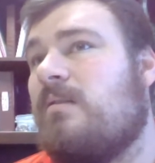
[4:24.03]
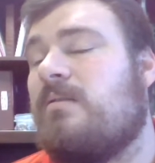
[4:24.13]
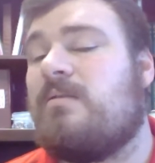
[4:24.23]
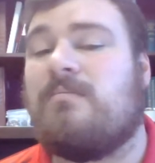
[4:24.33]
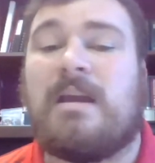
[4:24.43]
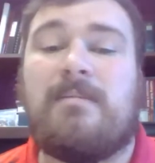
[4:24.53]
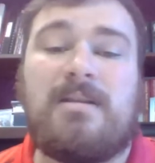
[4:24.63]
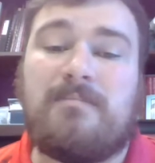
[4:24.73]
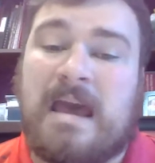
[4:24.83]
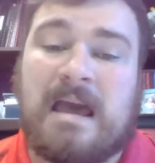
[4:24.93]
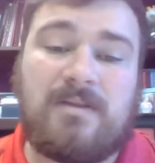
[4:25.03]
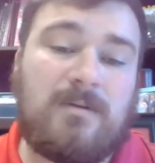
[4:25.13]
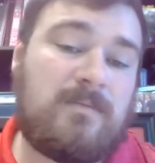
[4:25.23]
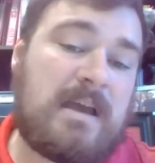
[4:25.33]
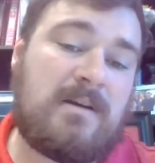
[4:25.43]
maybe the
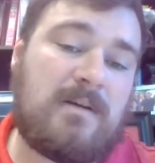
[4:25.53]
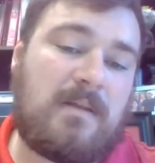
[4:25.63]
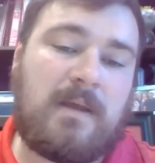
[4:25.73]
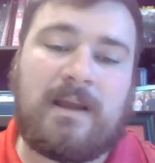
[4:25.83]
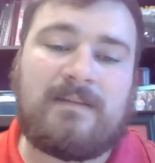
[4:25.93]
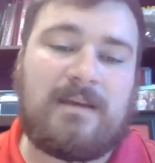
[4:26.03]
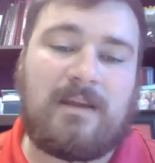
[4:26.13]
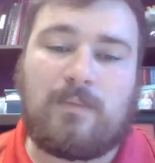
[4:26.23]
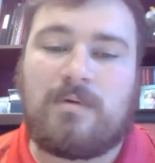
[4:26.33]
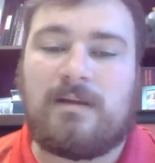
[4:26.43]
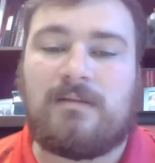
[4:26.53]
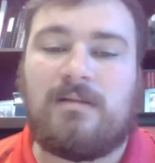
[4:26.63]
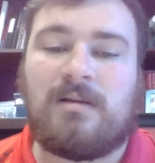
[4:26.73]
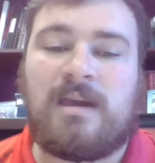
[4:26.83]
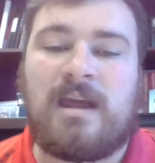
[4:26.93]
bathrooms. I don't, like I said, we'll have to
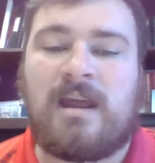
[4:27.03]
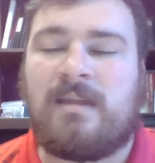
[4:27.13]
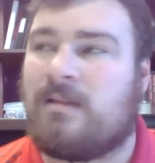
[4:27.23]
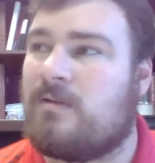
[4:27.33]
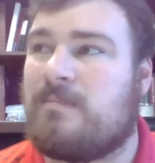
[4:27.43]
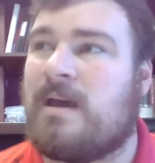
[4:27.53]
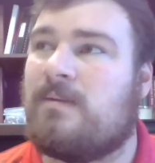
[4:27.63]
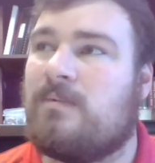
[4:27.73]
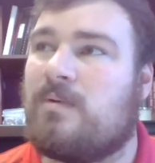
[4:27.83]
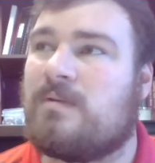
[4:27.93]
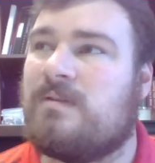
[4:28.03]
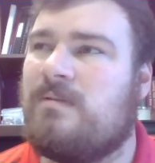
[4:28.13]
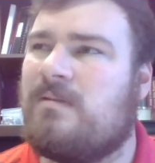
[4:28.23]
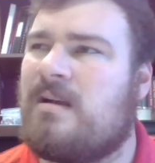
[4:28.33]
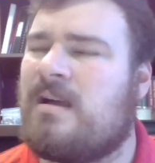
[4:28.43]
look at it. I think those bathroom doors
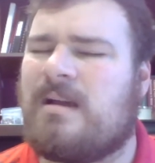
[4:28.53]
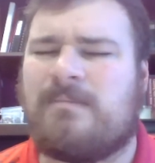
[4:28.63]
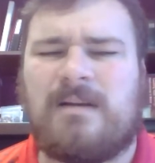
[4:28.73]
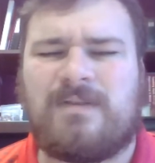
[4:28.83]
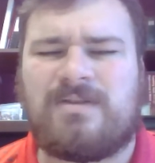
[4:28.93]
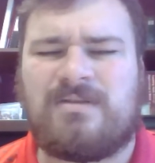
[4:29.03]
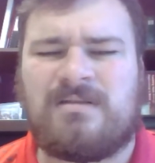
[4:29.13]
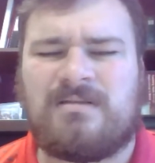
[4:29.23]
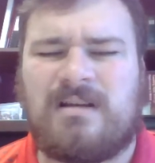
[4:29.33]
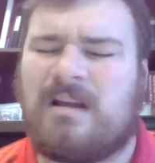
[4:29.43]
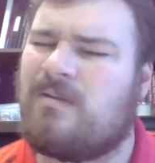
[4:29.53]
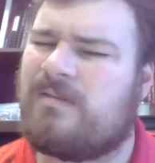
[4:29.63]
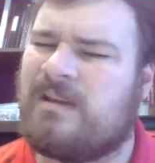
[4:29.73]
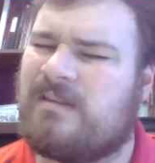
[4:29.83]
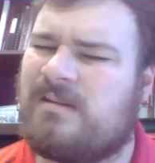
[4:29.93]
do lock. I'm not for sure. I don't
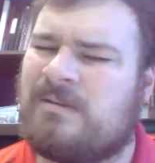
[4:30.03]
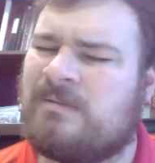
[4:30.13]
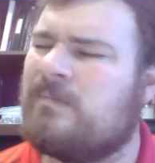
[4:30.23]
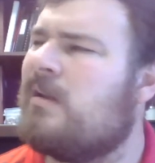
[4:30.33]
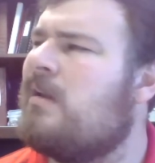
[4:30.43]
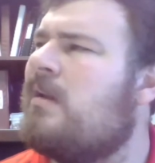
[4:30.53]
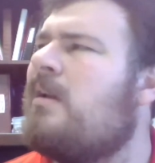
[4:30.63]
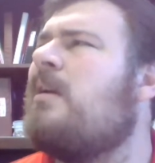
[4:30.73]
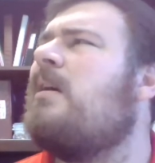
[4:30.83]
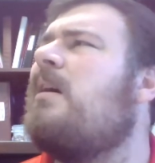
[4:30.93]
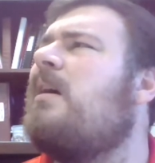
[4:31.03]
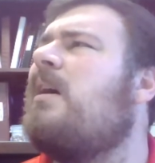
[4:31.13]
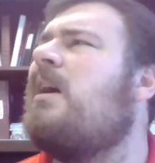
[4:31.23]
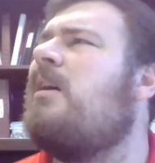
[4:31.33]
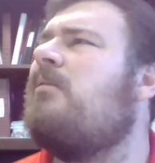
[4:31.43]
think they do.
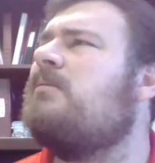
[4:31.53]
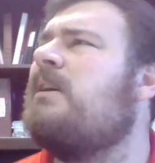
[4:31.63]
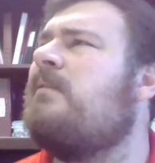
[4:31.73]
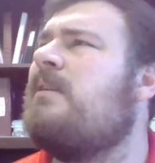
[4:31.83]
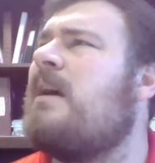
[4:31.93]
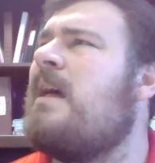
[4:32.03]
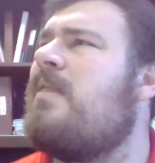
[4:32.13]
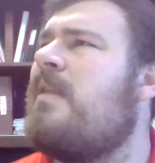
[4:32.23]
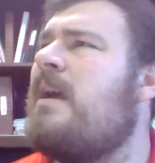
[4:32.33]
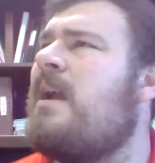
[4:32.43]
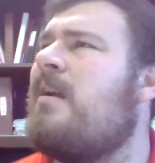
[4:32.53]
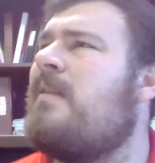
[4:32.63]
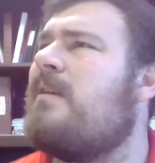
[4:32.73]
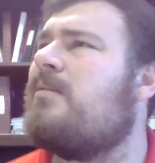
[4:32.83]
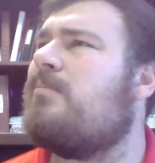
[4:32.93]
If not there,
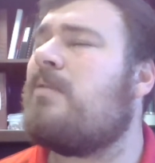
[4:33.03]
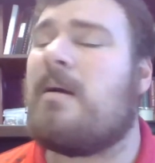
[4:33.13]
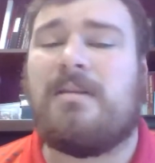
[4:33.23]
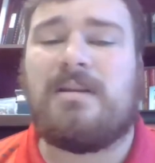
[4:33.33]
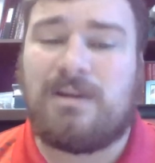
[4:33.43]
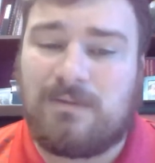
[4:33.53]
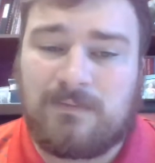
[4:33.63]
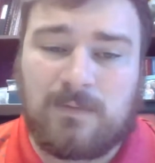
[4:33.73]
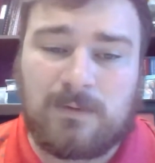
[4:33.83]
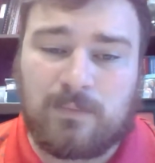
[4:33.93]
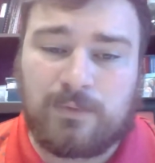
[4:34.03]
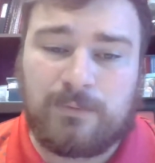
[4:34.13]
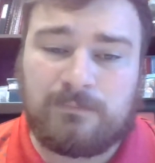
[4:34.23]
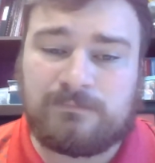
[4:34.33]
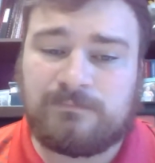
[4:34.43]
then probably the uniform
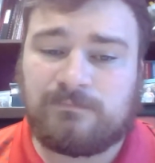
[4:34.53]
room.